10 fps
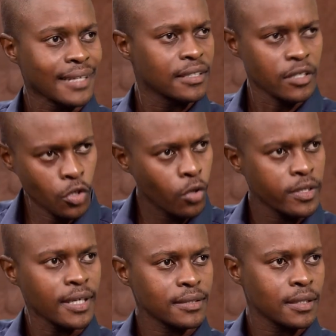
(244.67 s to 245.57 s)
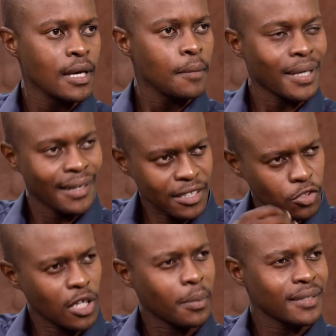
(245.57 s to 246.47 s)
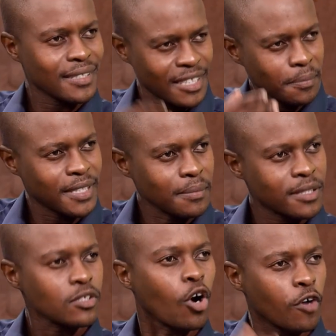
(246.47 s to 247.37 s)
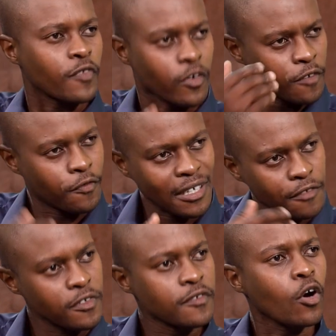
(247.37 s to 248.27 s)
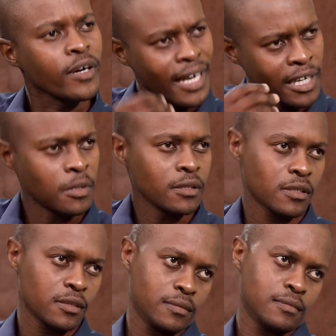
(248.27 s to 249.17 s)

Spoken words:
I didn't know that. But let's talk about the symptoms of Rift Valley Fever on animals.